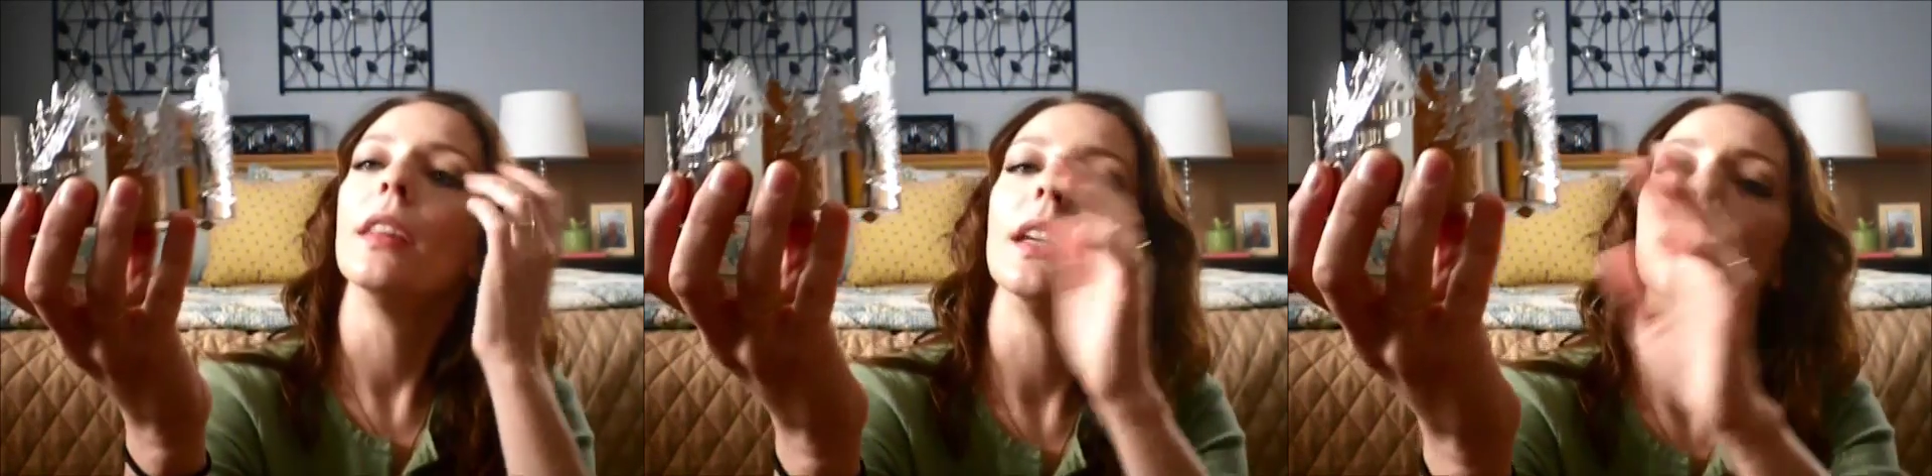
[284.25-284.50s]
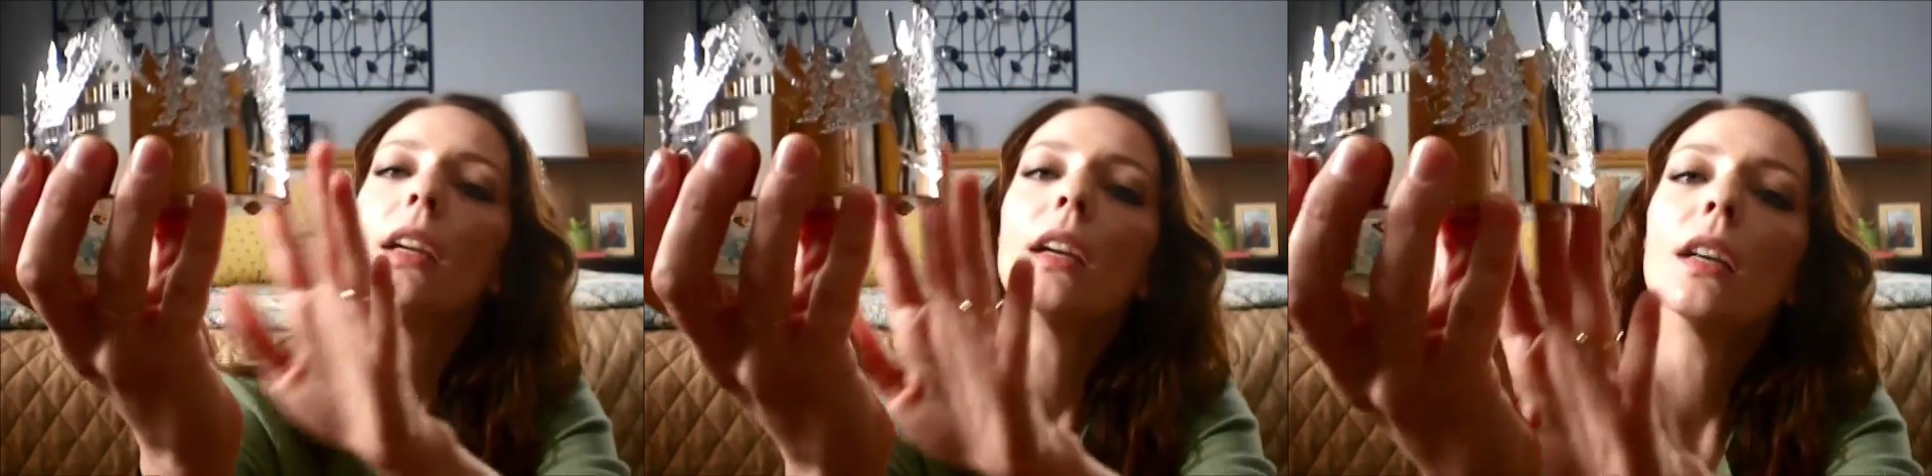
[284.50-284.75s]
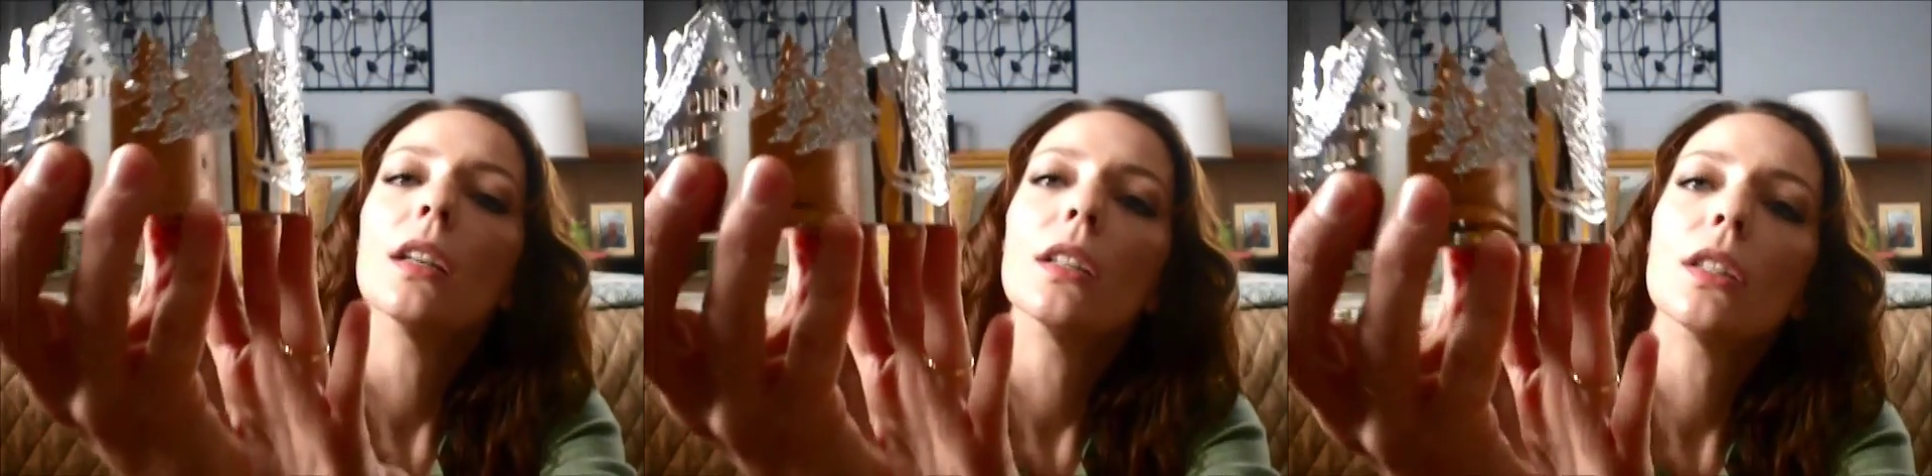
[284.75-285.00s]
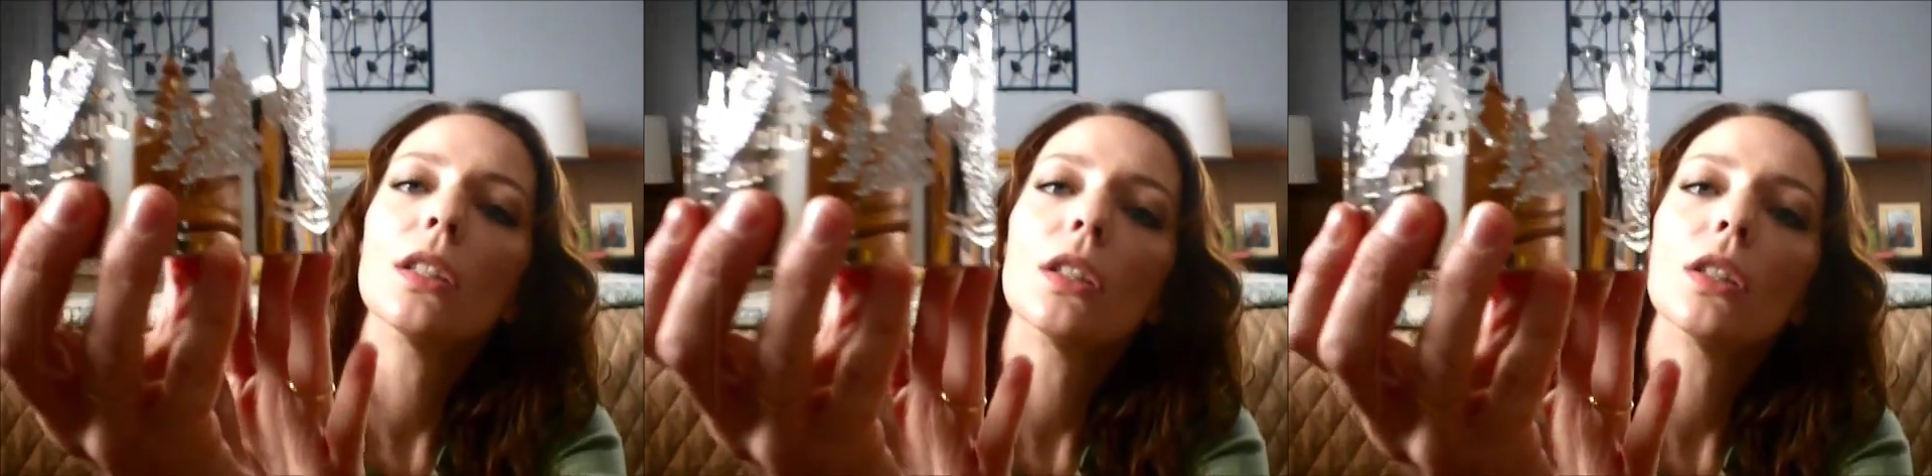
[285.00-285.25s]
the
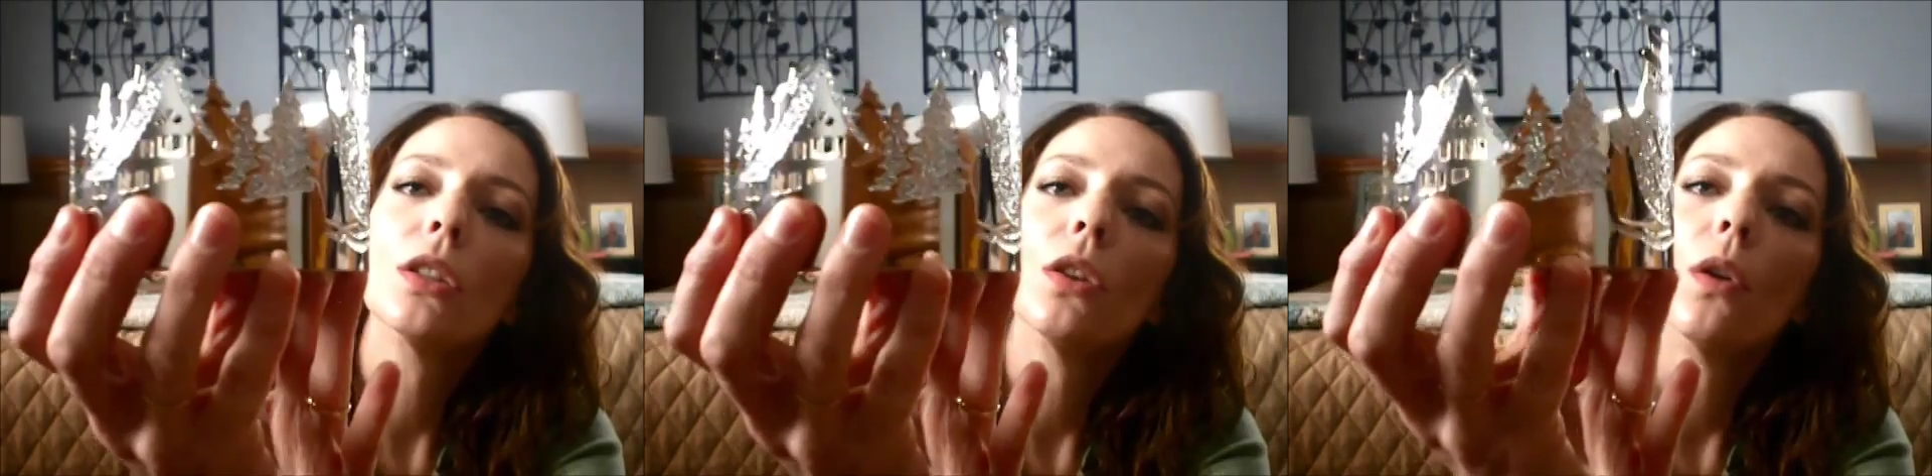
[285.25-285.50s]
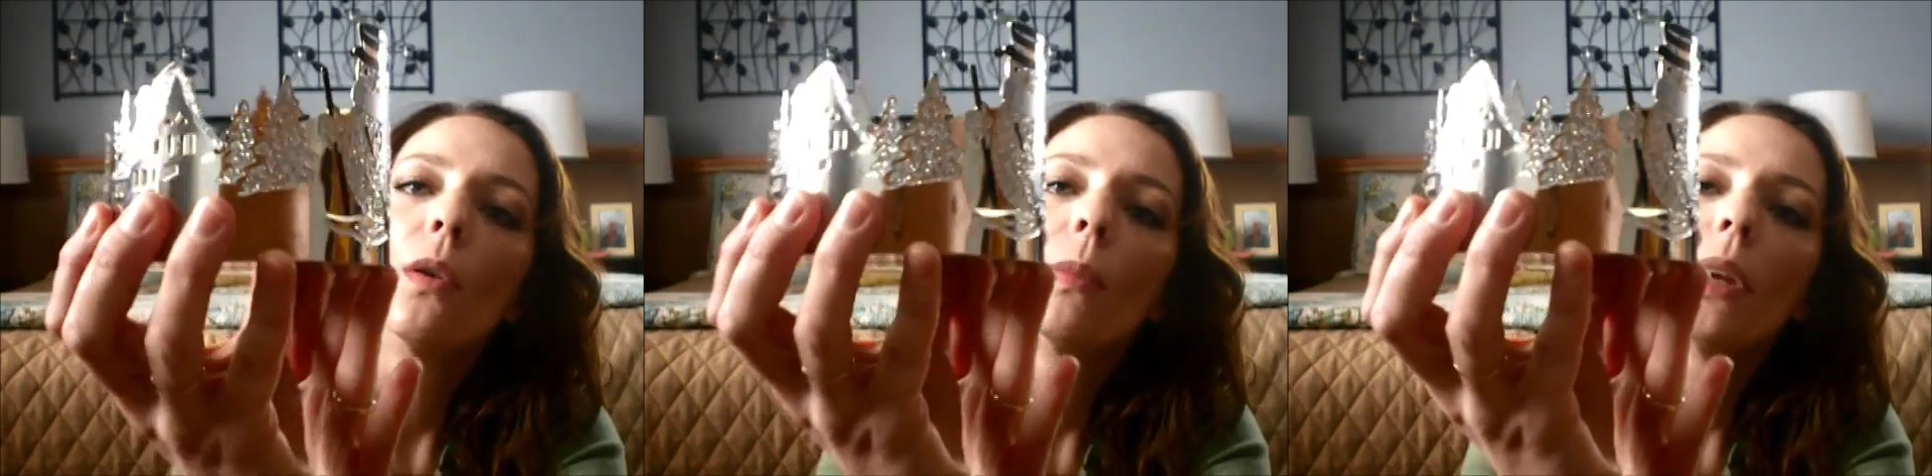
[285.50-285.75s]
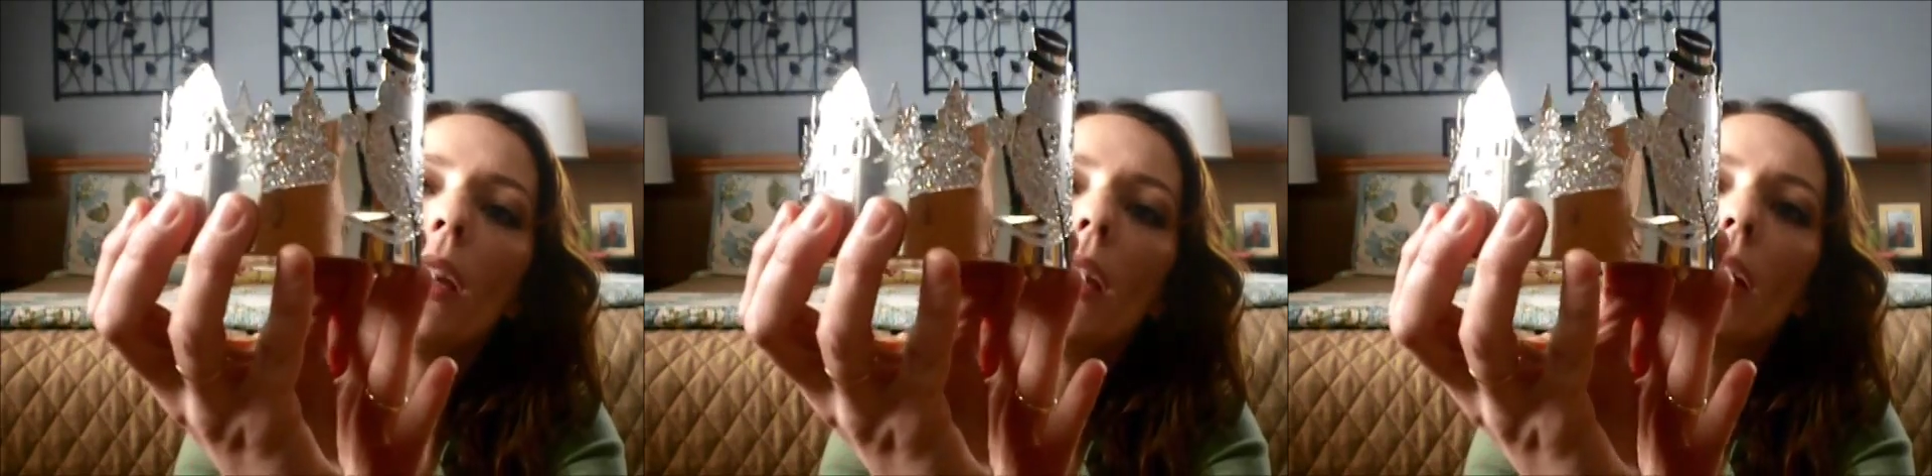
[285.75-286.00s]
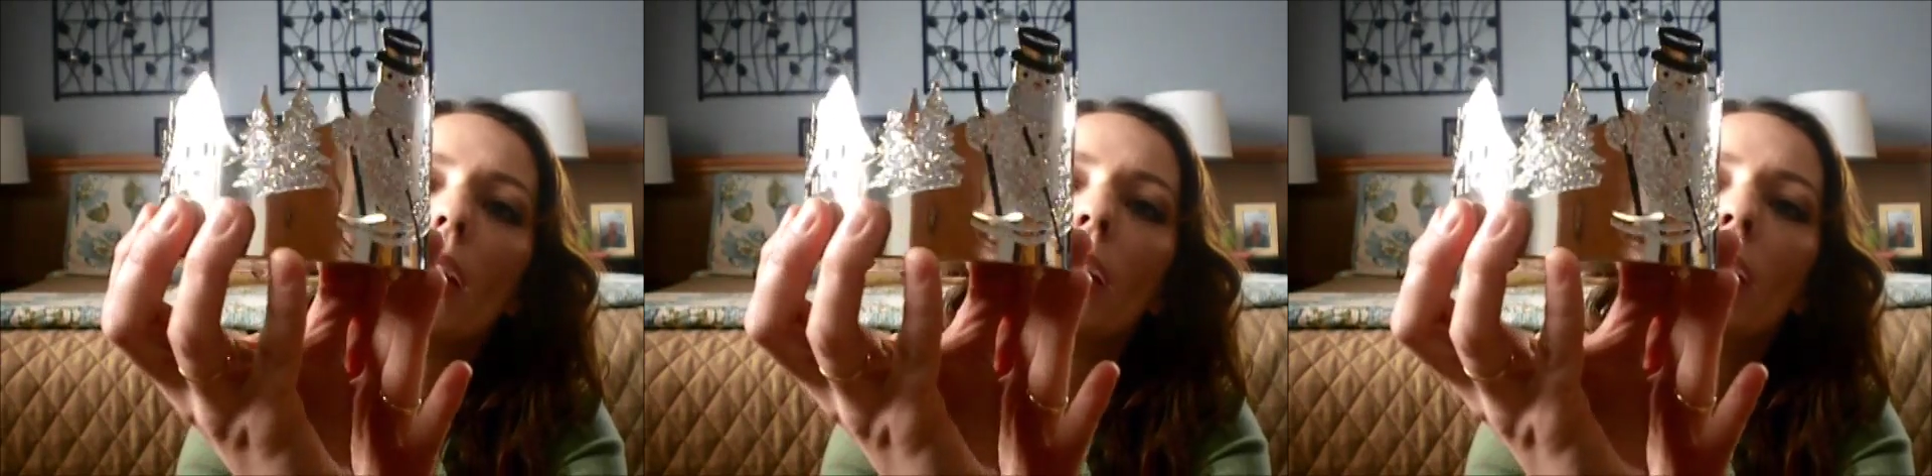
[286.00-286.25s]

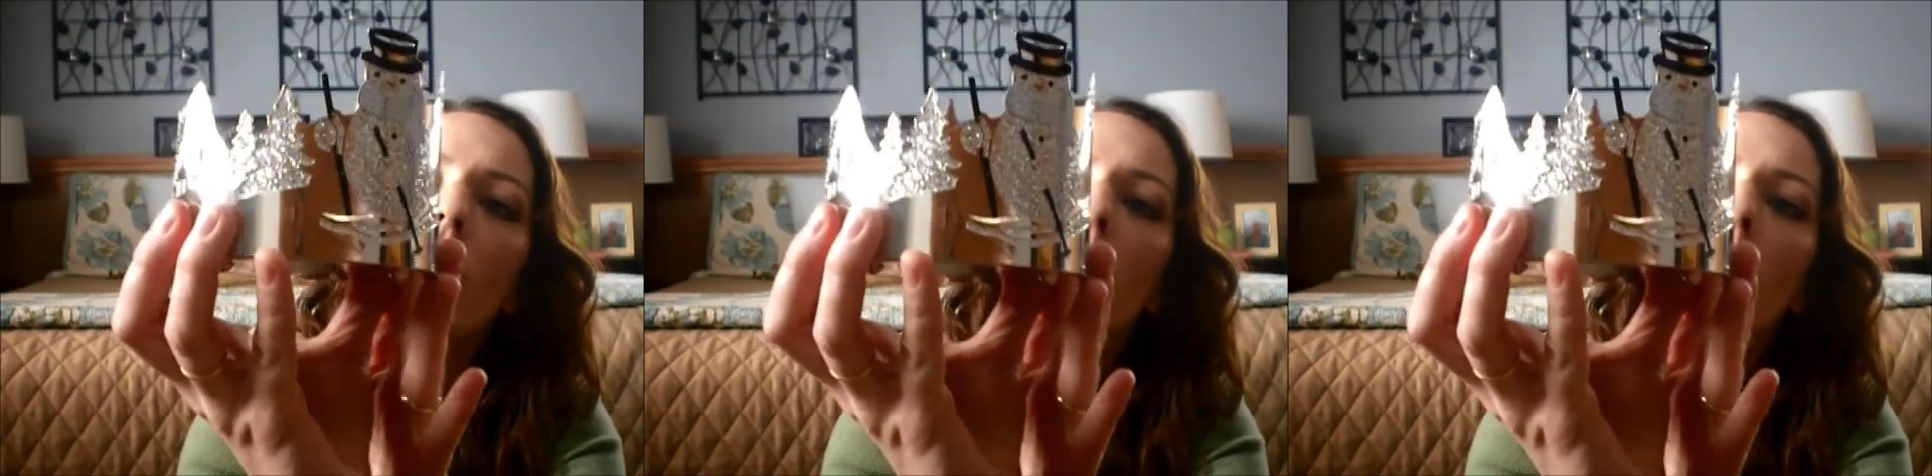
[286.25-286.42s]
snowman